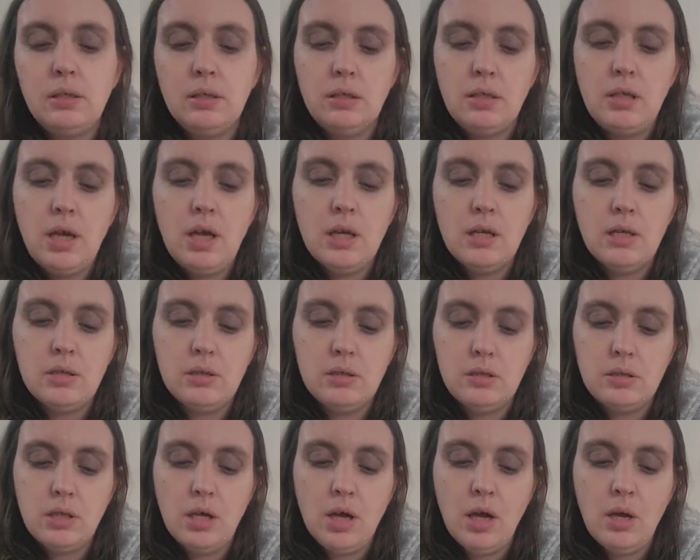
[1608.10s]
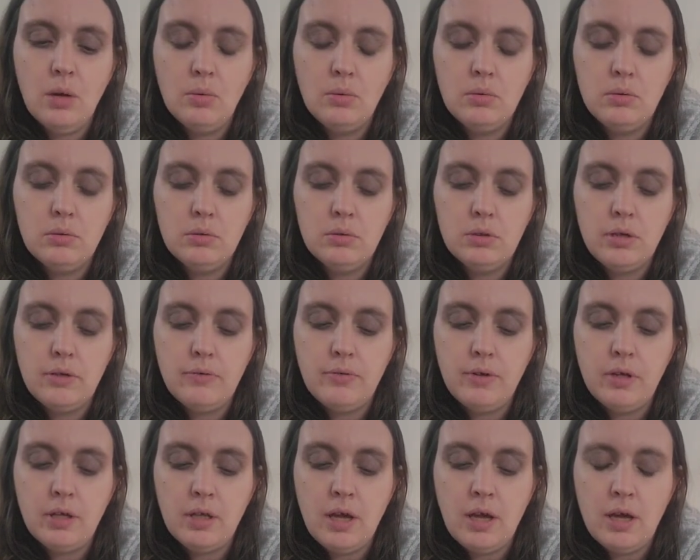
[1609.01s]
yeah, so
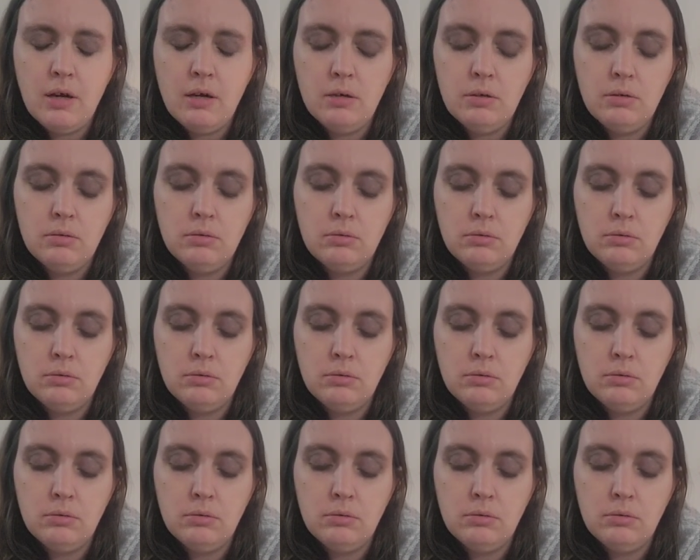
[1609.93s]
far they're